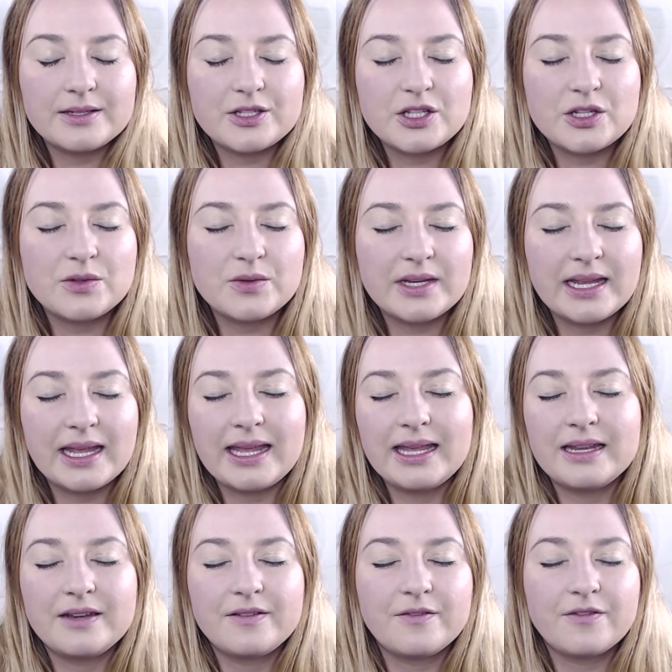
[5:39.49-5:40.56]
tuning
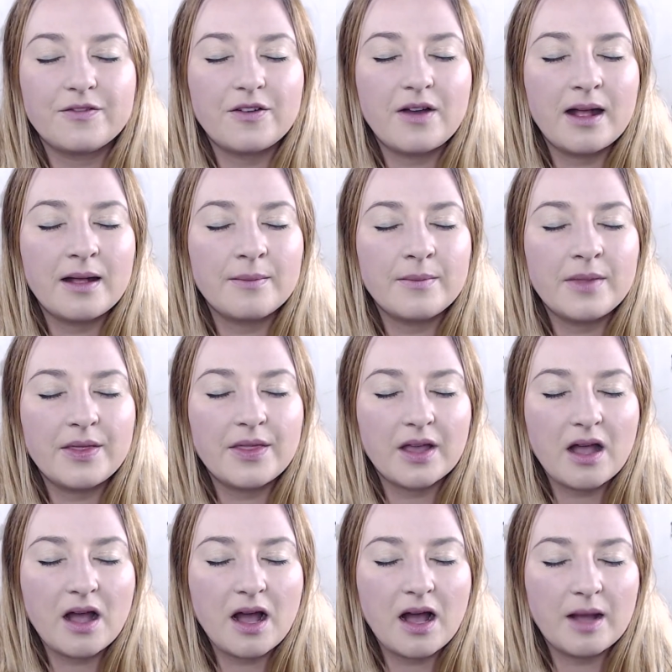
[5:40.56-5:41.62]
in from the
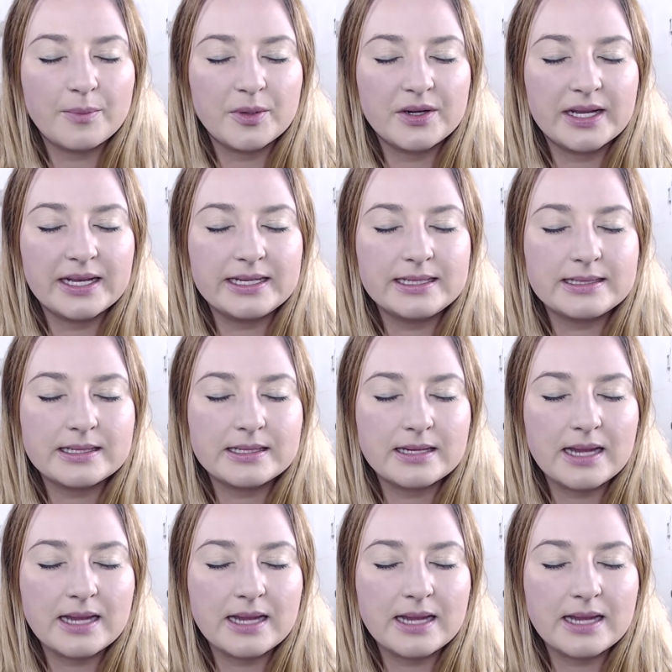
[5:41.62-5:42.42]
Coppernite.